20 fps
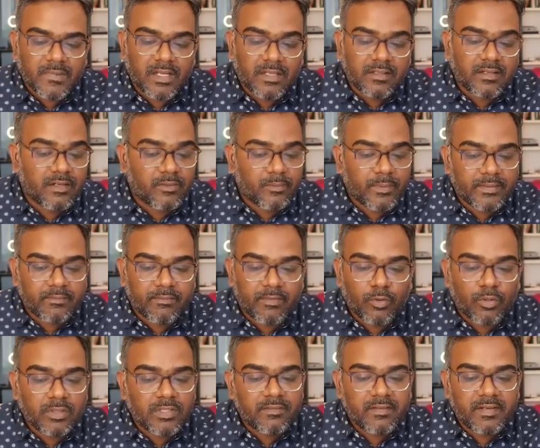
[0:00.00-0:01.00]
And then it went
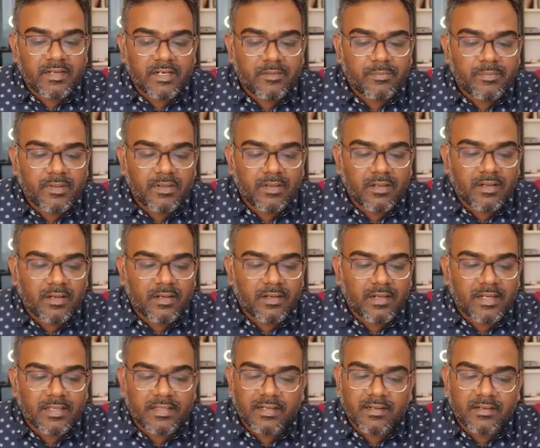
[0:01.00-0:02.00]
all the way up
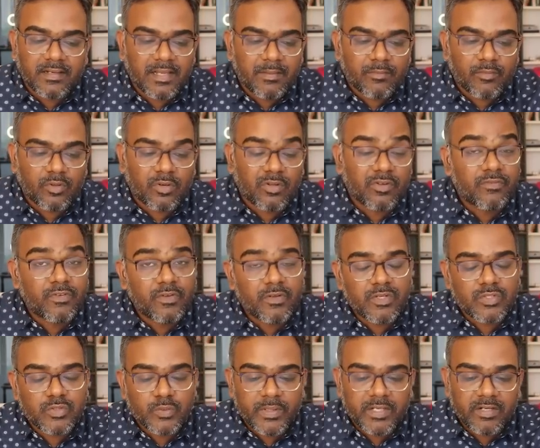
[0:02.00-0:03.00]
and then it came down. Now, if
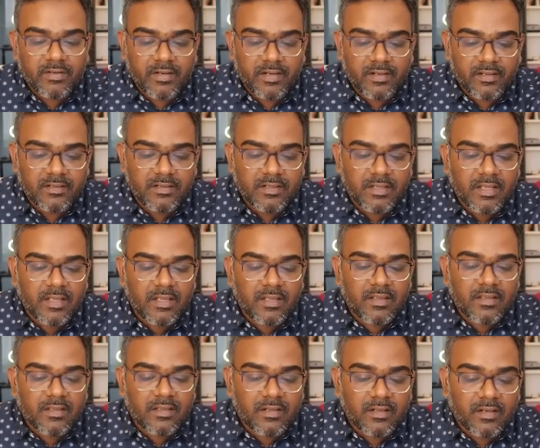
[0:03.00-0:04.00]
you're a swing trader,
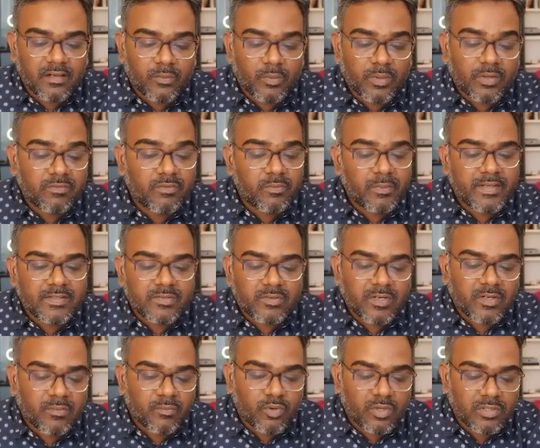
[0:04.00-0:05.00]
one of the ways you
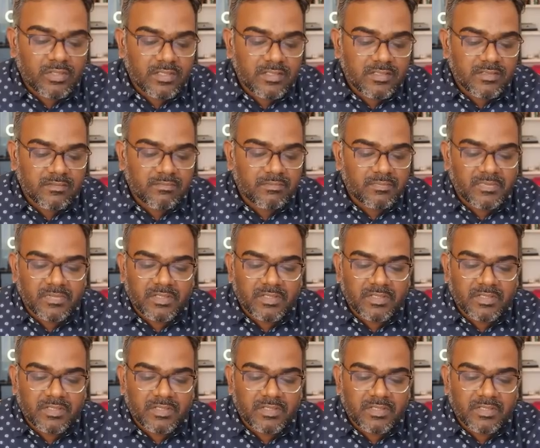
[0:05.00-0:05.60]
could have bought is,